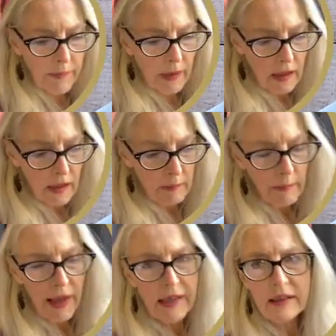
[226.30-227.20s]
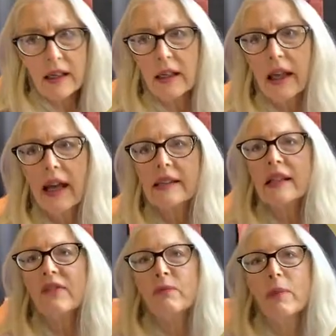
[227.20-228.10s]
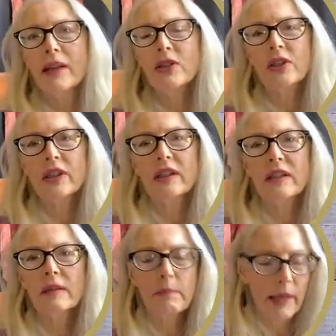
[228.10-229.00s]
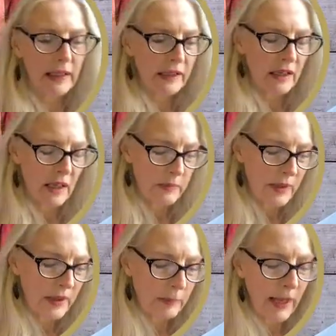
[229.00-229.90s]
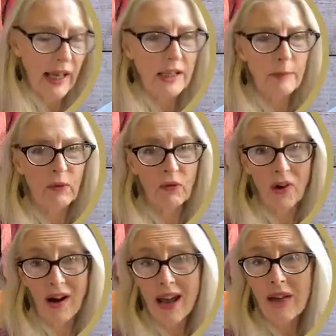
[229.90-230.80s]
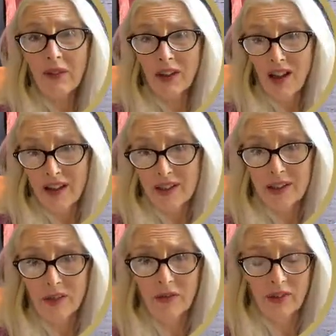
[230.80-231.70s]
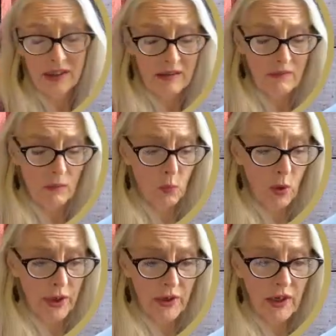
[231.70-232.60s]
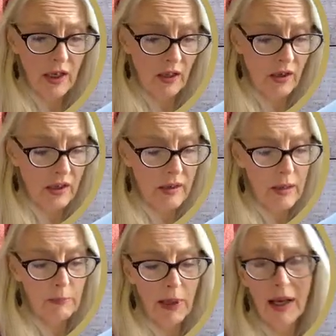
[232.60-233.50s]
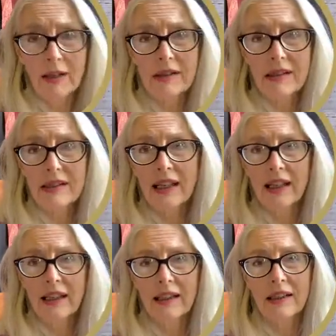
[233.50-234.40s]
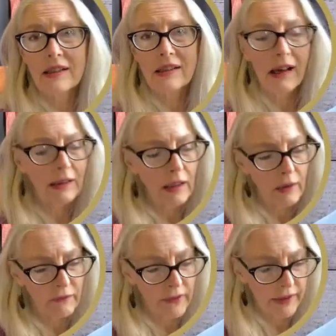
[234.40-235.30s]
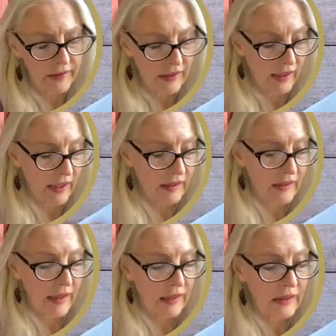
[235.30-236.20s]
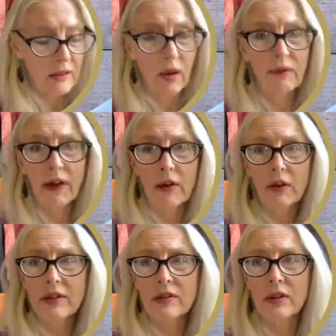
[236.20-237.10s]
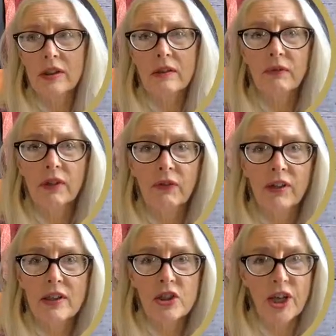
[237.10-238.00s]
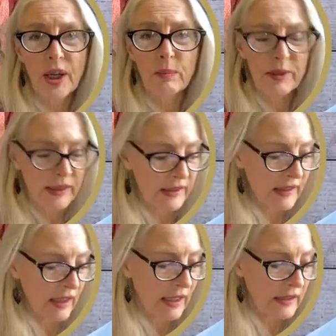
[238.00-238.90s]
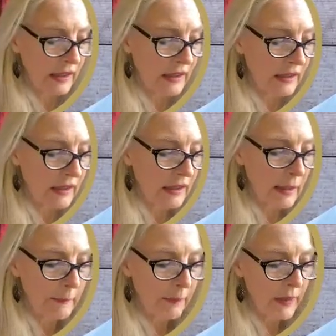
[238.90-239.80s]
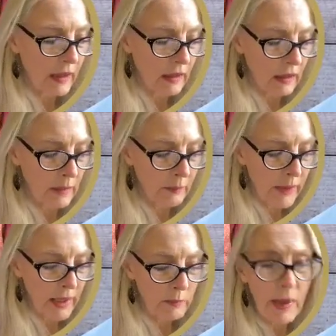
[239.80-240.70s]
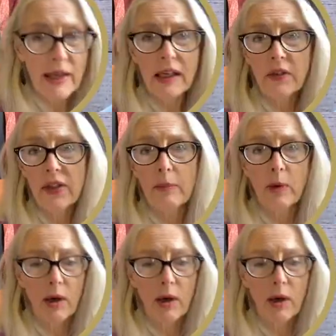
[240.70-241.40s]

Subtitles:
as I've mentioned many times in the past before, I have a lot of different watercolor boxes and kits. I love these things, and so I've got all sorts of different shapes and sizes. Many of them